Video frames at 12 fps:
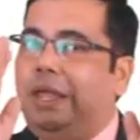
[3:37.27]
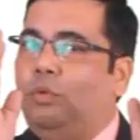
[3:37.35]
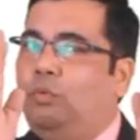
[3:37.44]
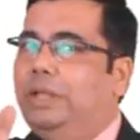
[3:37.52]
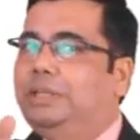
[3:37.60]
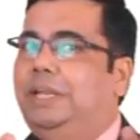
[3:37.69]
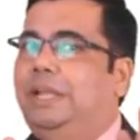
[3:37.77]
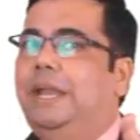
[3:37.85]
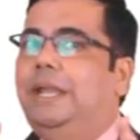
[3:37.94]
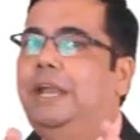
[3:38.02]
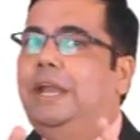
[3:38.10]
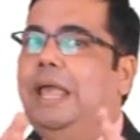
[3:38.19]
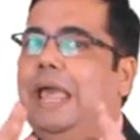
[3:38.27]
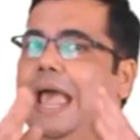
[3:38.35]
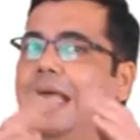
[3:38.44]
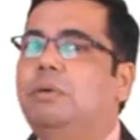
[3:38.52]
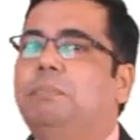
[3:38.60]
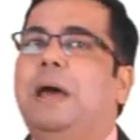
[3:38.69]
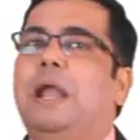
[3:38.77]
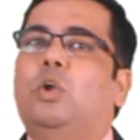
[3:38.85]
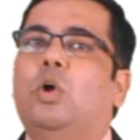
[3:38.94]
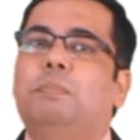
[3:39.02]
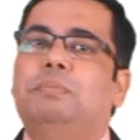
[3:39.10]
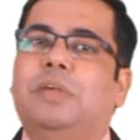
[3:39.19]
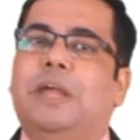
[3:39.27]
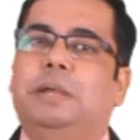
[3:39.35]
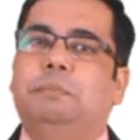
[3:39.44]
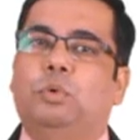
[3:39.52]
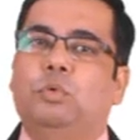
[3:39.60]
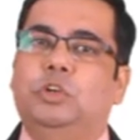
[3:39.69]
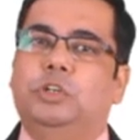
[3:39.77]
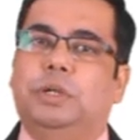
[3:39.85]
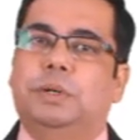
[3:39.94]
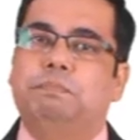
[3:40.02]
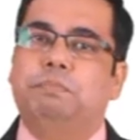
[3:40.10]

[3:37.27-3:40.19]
investigated as a part of site procedure.